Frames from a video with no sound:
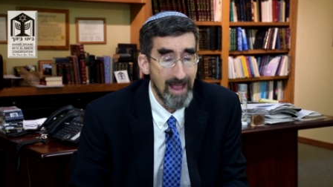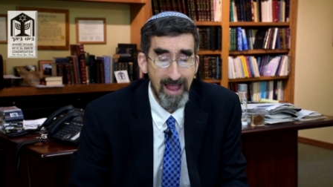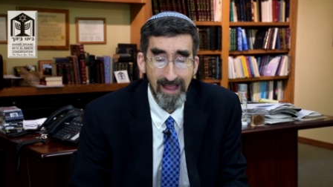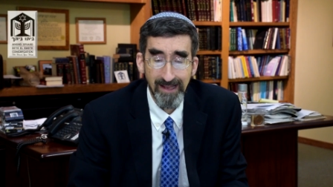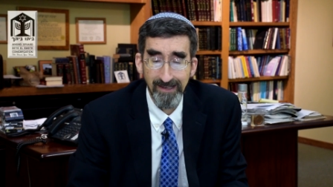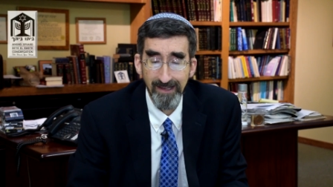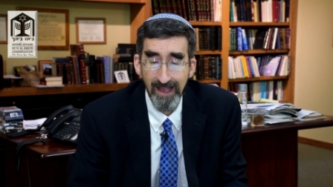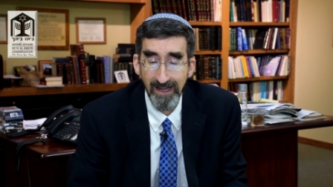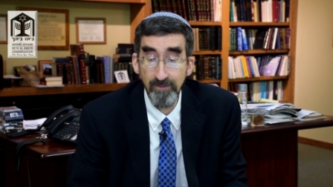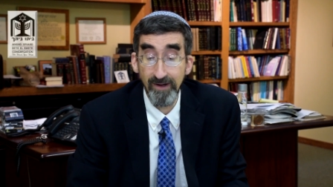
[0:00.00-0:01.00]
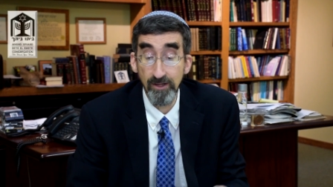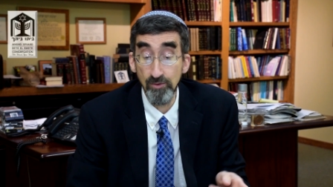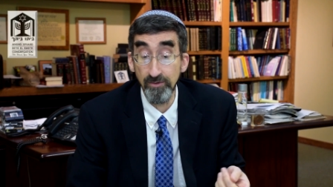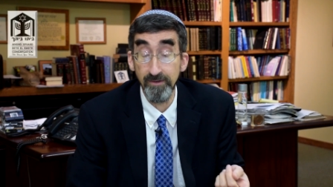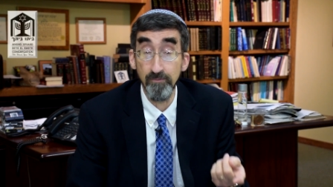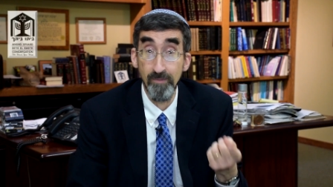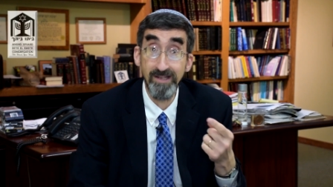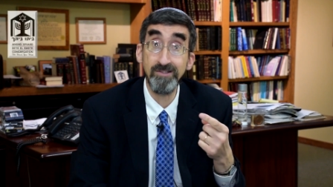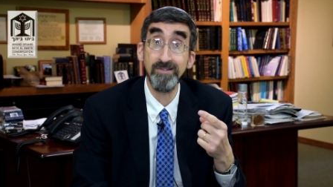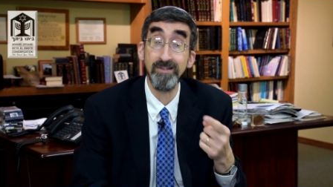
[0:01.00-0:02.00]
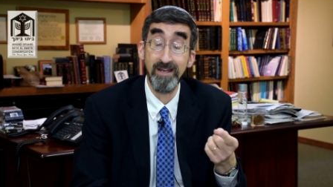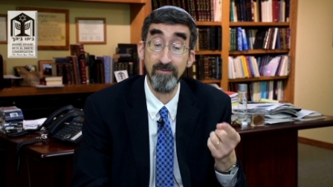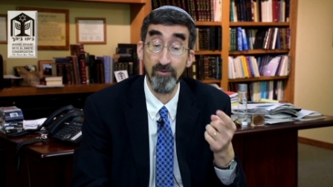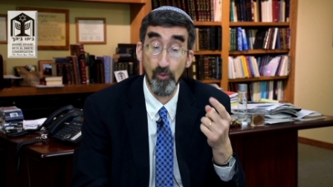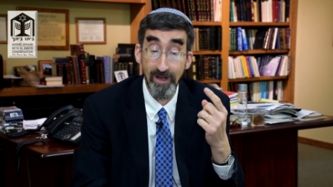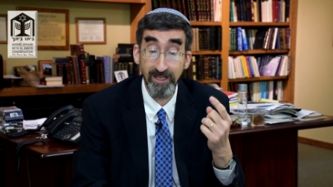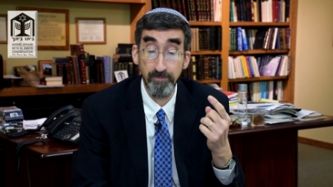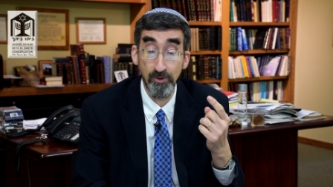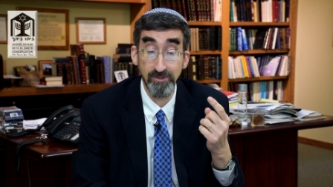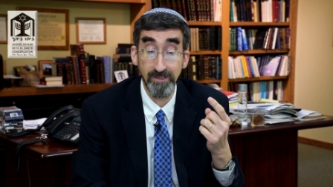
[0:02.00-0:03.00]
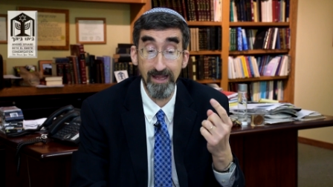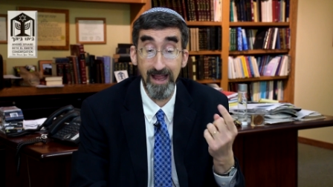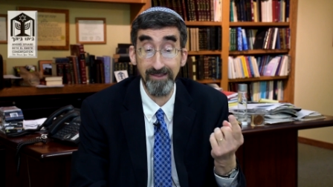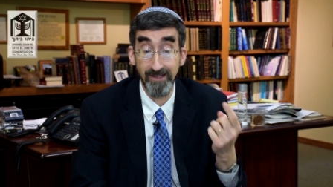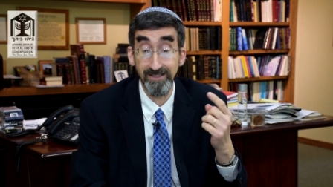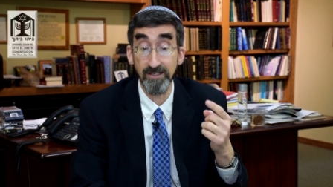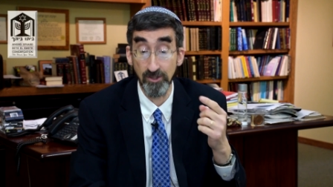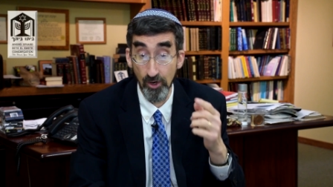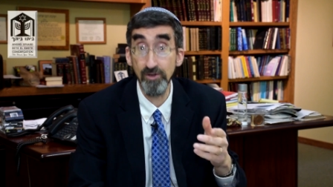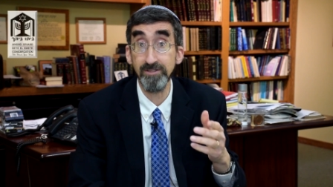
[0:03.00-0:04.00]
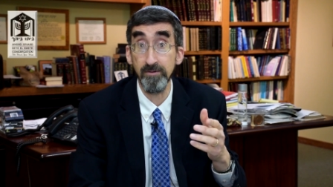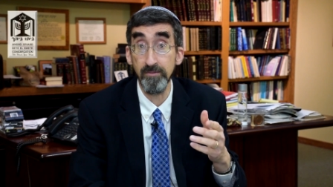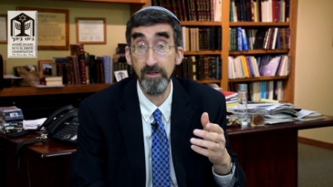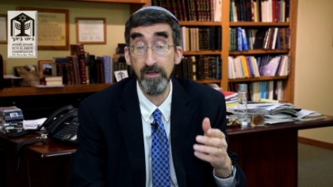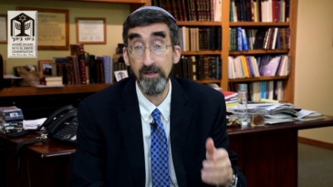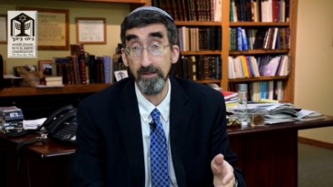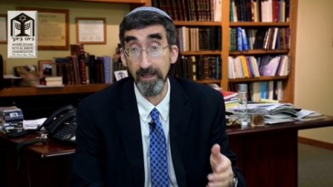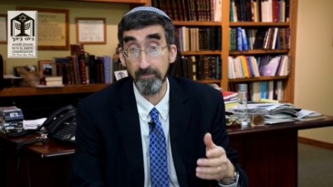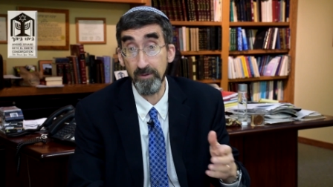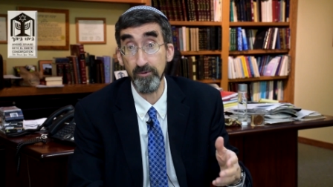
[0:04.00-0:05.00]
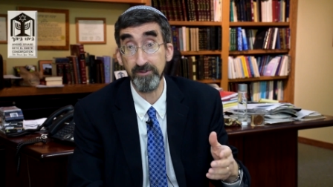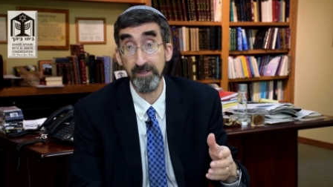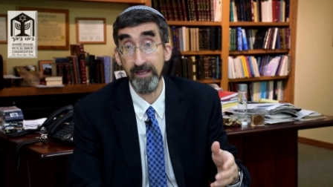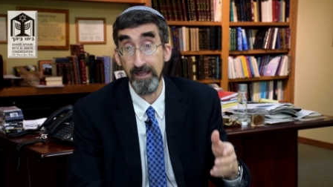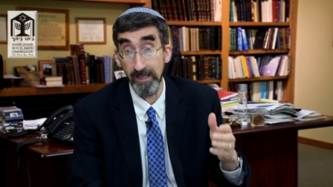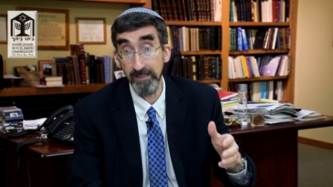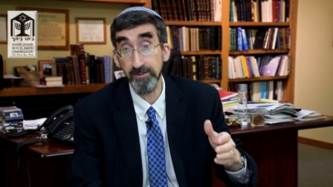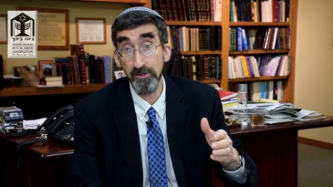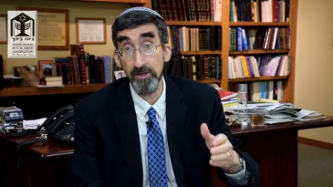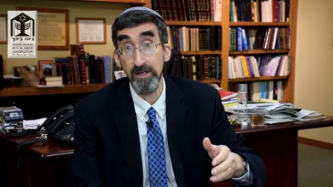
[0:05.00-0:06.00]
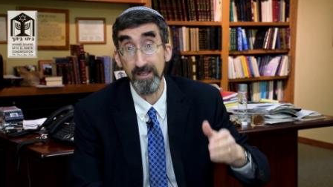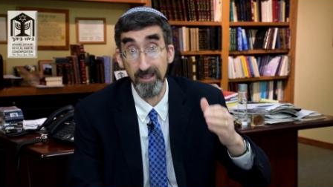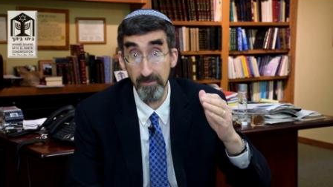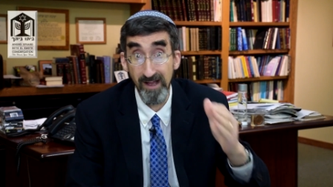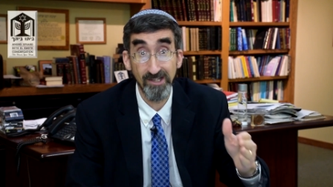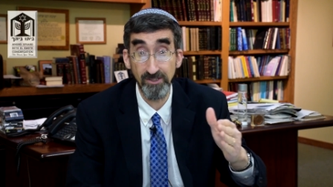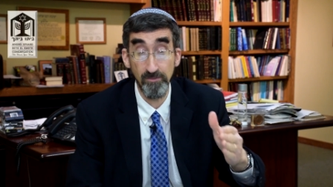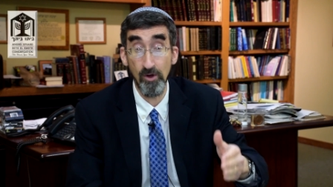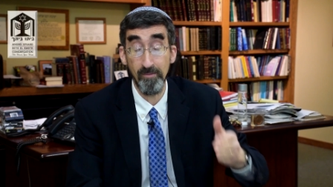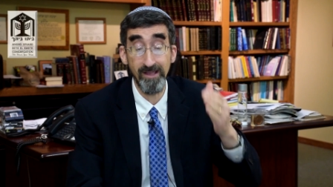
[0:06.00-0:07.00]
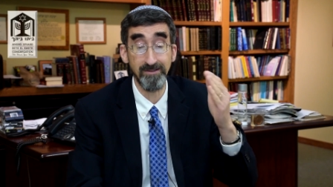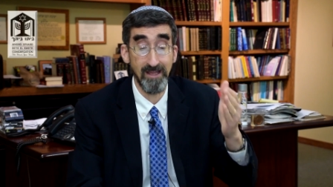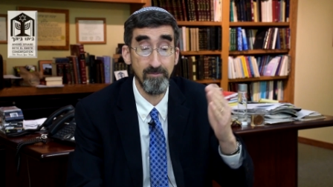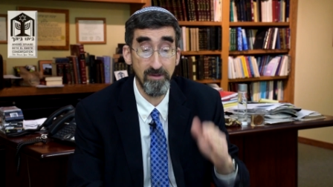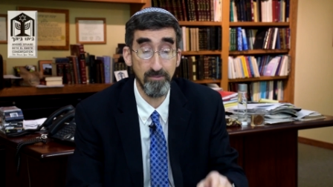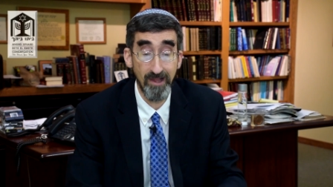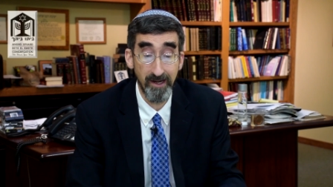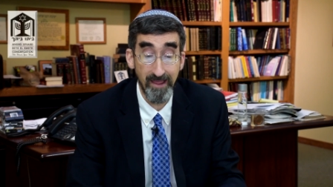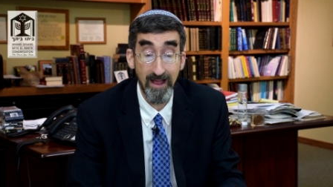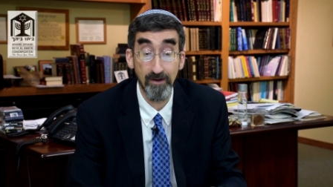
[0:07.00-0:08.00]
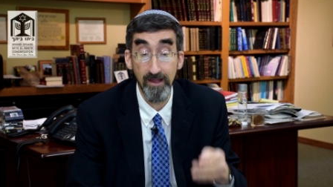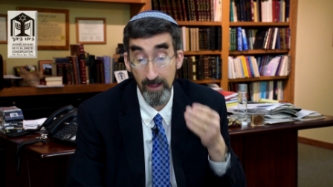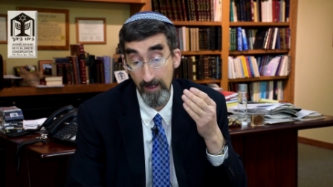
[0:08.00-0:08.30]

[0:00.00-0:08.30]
And anybody who mentions the name of a wicked person and doesn't curse him, like people say, Hitler, Yamach Shemo, may his name be blotted out.